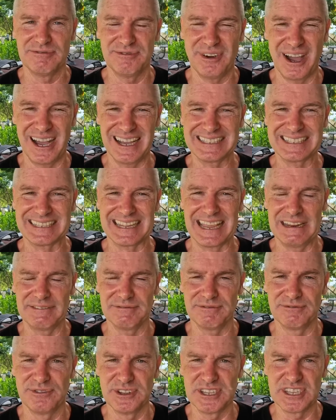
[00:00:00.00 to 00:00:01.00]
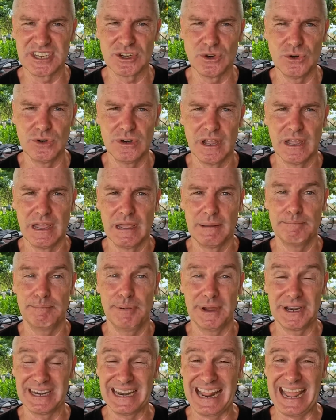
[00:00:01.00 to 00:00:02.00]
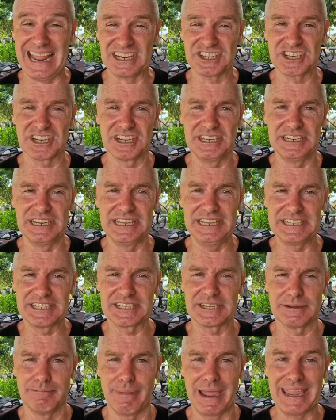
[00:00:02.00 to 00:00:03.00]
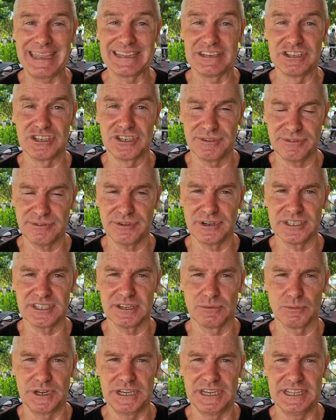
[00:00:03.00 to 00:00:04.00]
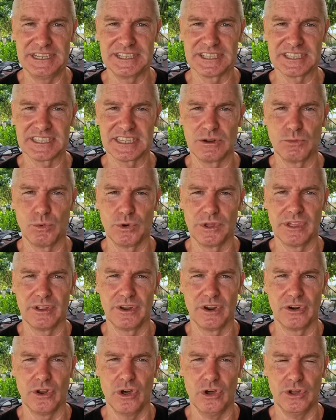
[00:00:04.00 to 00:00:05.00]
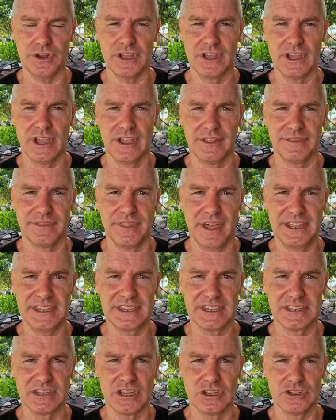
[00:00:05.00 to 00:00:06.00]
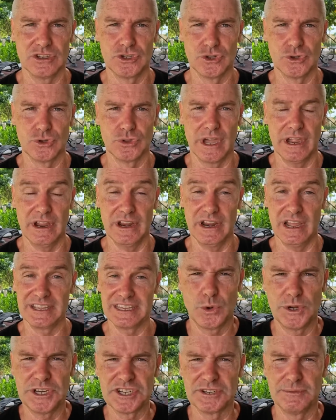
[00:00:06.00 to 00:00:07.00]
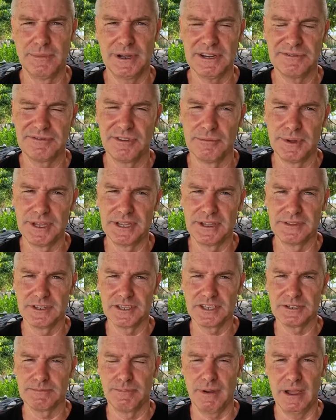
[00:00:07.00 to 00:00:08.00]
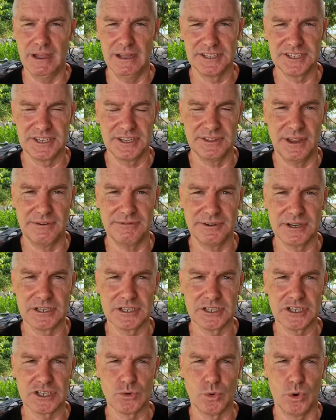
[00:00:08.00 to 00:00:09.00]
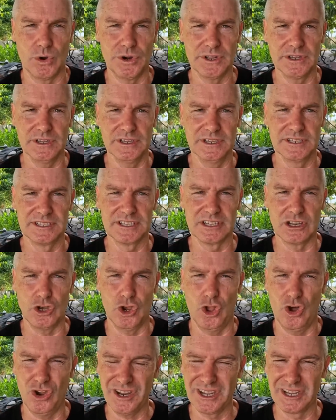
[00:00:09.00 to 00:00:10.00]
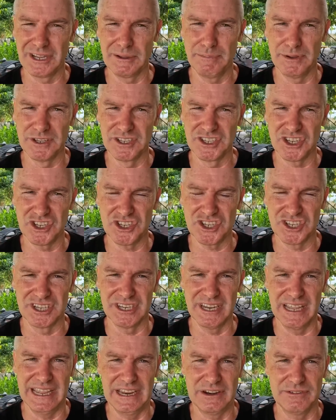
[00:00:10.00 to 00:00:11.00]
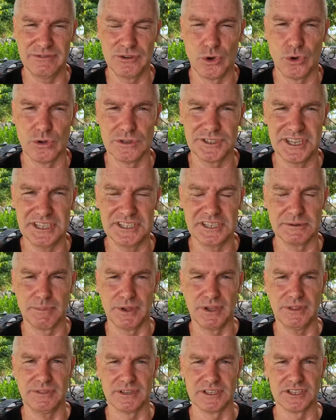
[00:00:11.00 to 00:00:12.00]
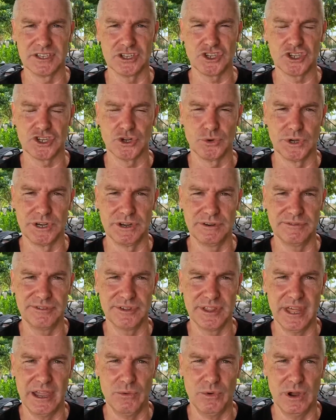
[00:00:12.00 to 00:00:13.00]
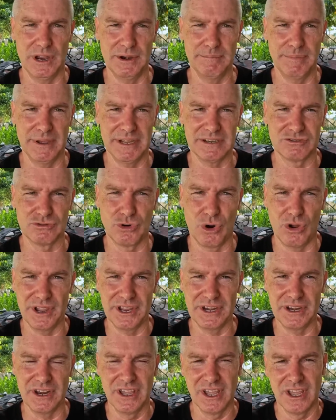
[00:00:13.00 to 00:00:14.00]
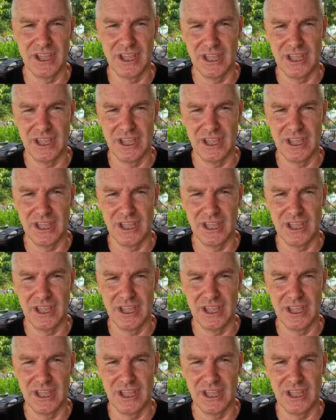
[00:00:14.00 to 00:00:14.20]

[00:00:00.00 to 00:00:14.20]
fast and physical, but it actually needs to make a difference, and we need to see whether or not they can do that. A question mark for me in this South African squad is locking position, and of course Etzebeth a shoo-in for that one, but Ryan